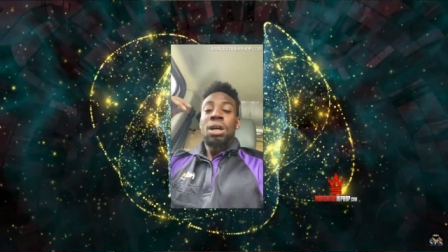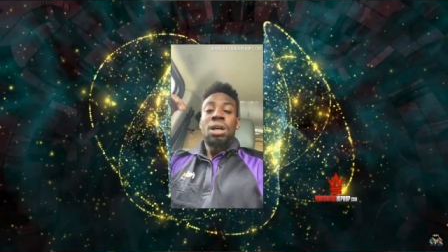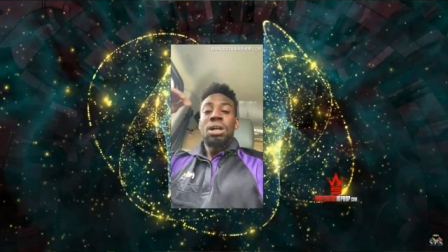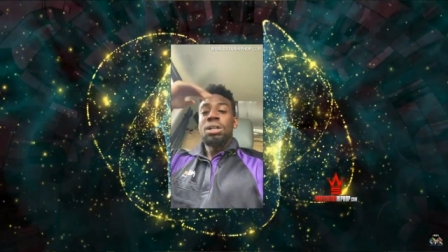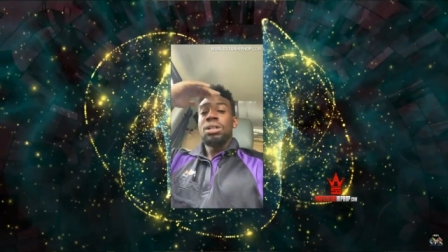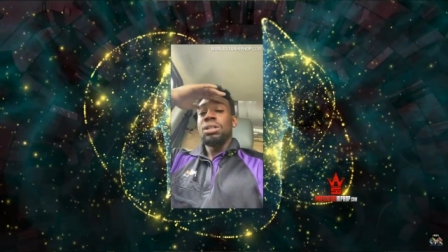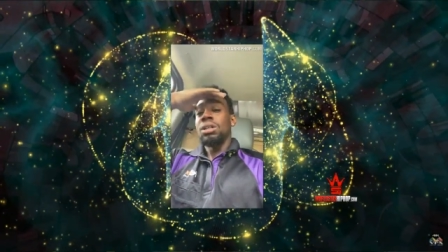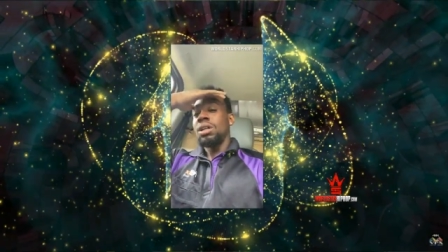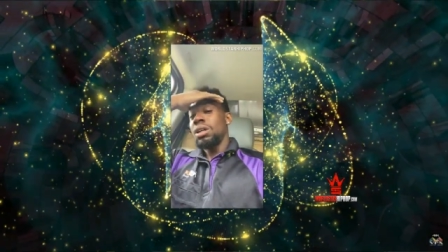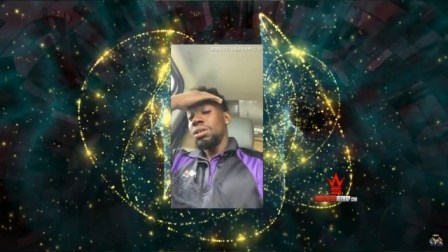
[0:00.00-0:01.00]
though, but I don't
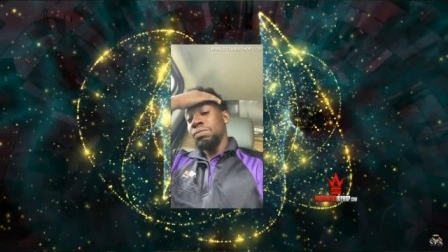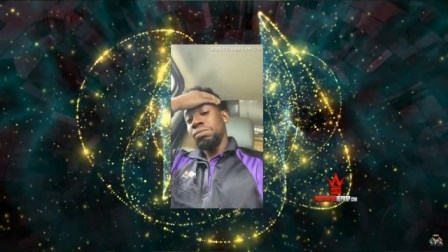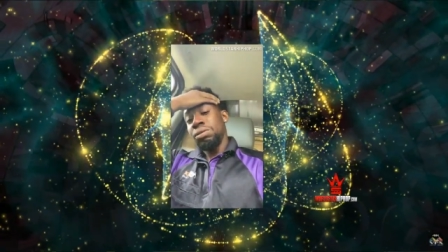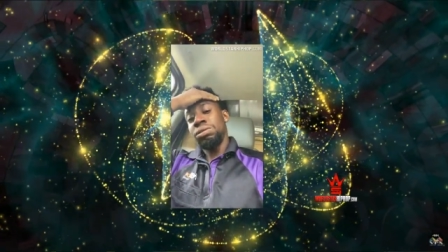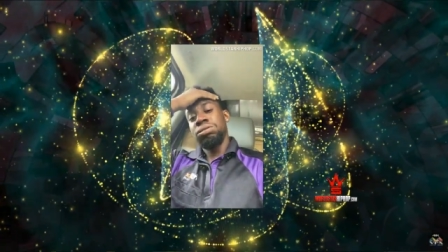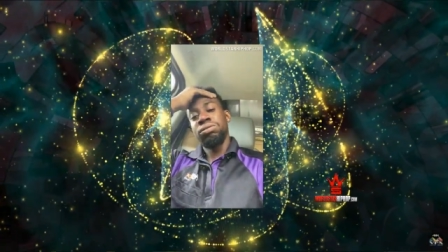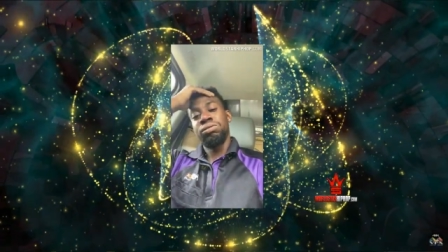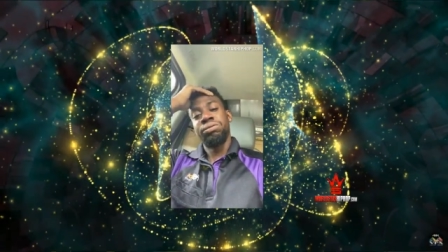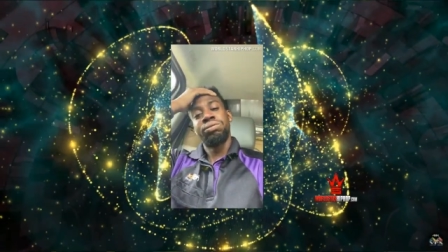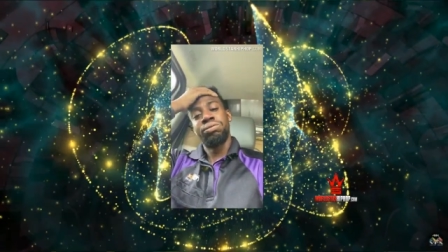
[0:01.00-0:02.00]
want to get too much into
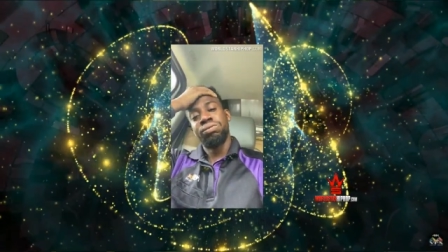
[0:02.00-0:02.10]
the